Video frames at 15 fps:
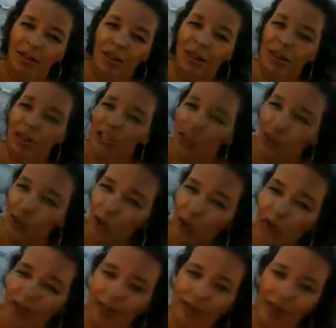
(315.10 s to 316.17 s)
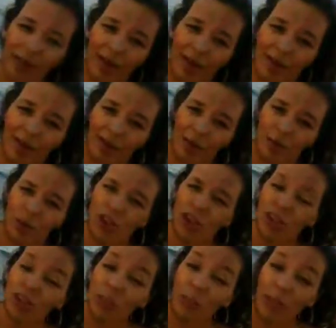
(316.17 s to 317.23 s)
to deteriorate that or
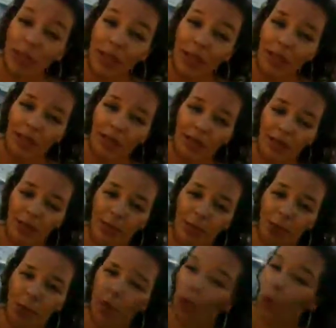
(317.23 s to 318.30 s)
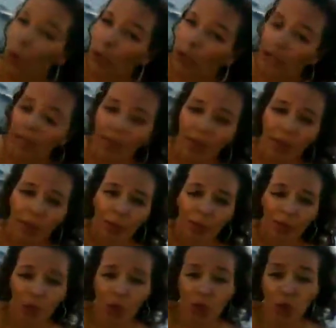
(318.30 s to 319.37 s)
to demean it or to weaken it
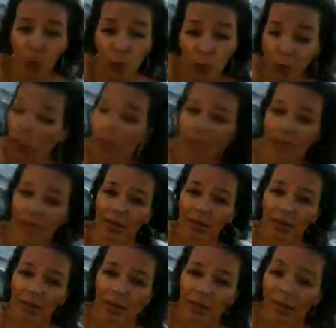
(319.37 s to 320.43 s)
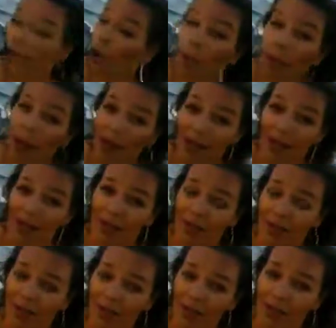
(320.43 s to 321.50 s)
or to abuse it.
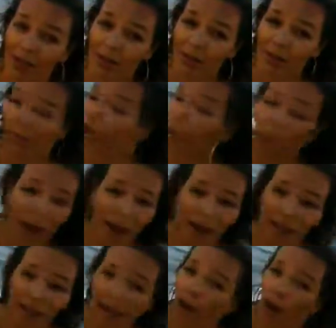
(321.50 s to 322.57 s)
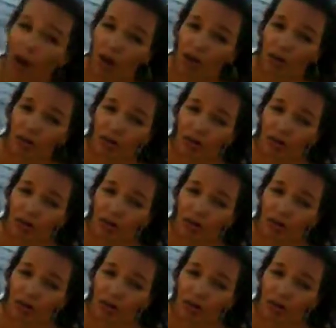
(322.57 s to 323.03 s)
Nobody nobody at all.